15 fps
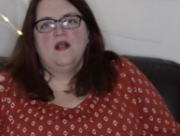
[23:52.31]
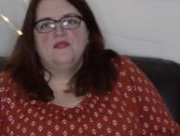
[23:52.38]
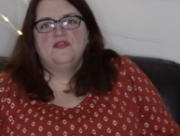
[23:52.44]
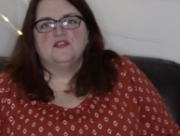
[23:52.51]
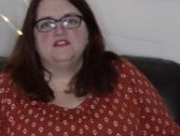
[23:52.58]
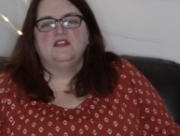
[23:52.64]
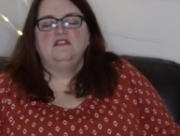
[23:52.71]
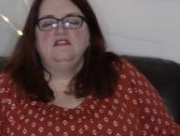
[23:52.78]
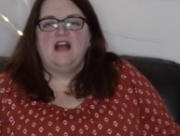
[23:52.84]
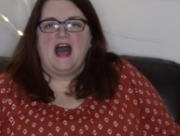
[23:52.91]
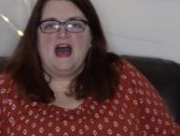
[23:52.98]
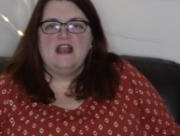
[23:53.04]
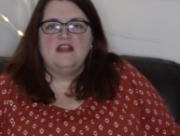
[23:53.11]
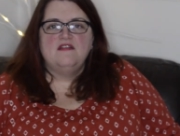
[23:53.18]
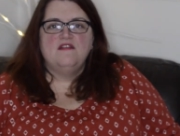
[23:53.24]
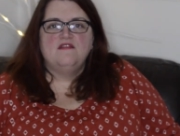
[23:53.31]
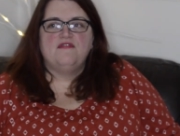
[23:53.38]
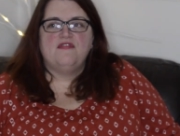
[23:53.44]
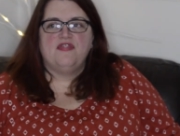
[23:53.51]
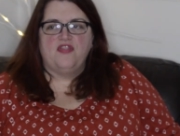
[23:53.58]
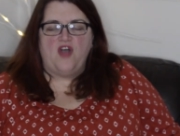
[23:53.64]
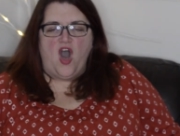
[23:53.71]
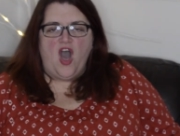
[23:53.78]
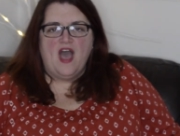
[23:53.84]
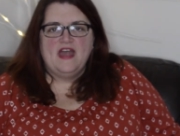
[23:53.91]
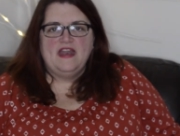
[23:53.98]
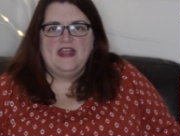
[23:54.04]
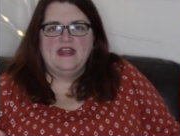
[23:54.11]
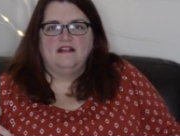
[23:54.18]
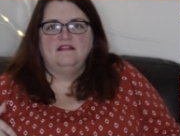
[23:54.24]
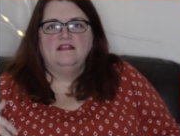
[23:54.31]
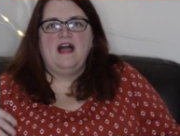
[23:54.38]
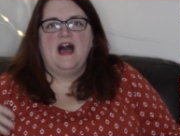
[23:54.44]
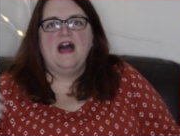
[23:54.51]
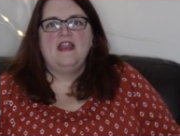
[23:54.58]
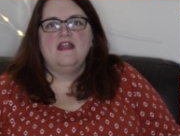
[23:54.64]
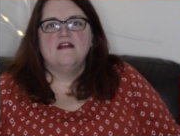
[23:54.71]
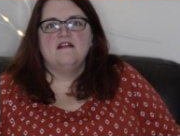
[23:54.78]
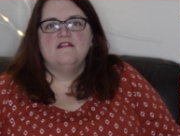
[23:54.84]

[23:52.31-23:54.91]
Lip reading: there's a lot of thought and a lot